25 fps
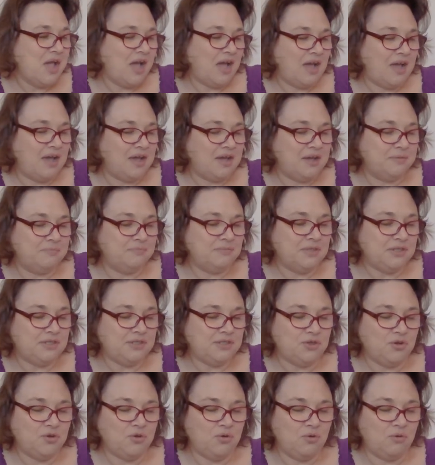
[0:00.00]
Um,
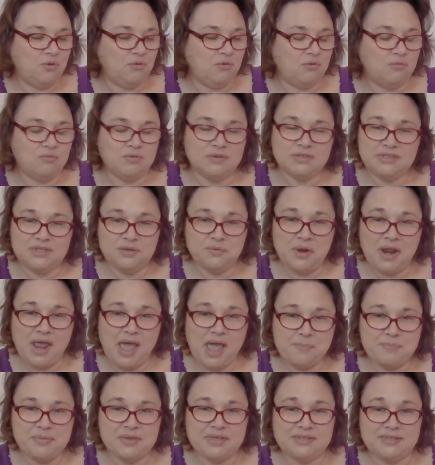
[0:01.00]
so we'll see what
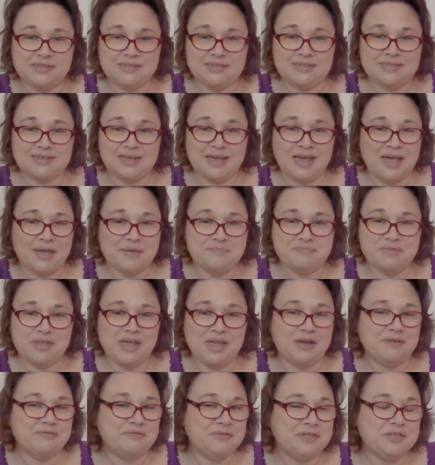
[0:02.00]
happens. I'm
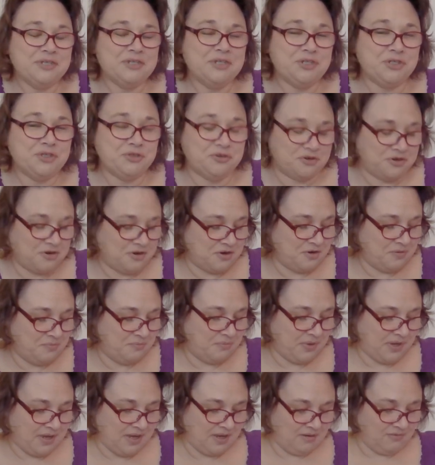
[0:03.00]
not really sure,
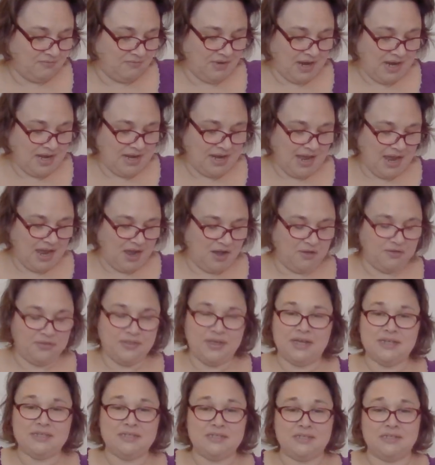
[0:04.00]
but right now
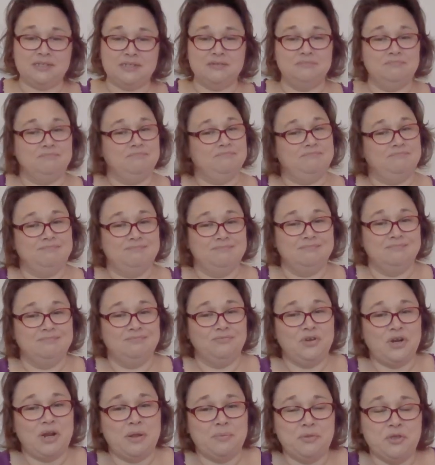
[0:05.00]
that's
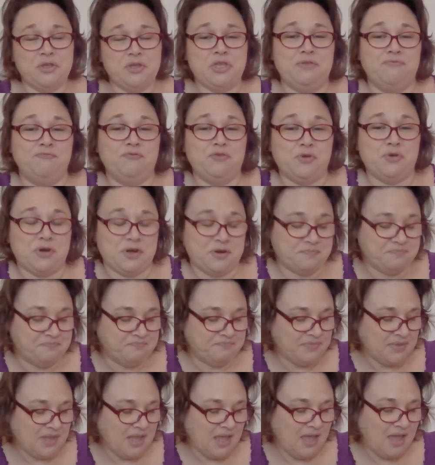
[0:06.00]
what I'm looking for.
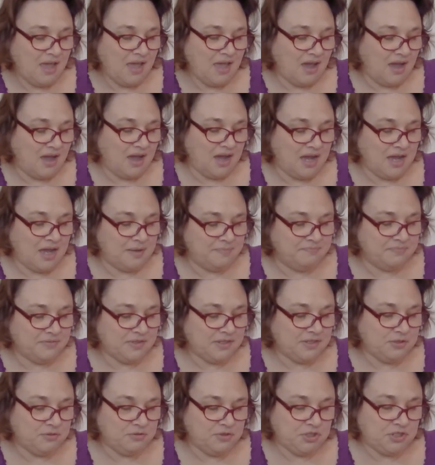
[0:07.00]

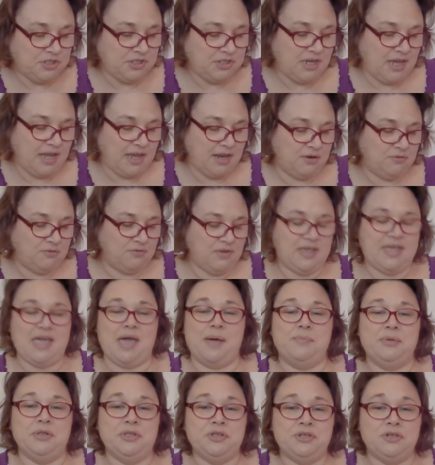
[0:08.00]
Um, so just to kind of
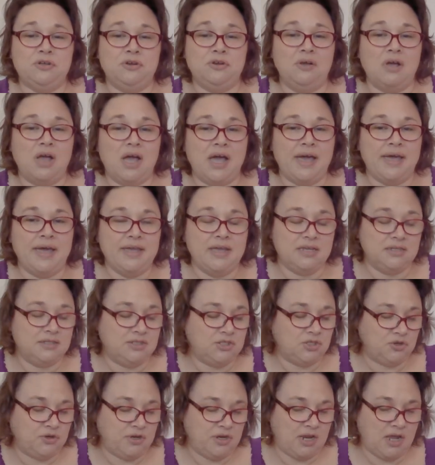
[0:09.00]
recap a little, I had
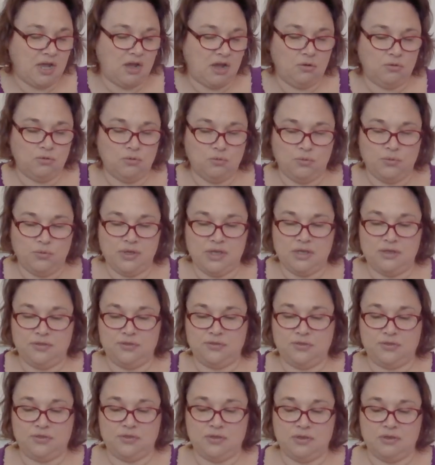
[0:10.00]
started out
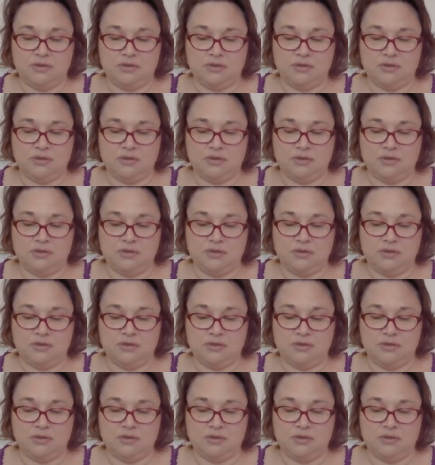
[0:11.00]
with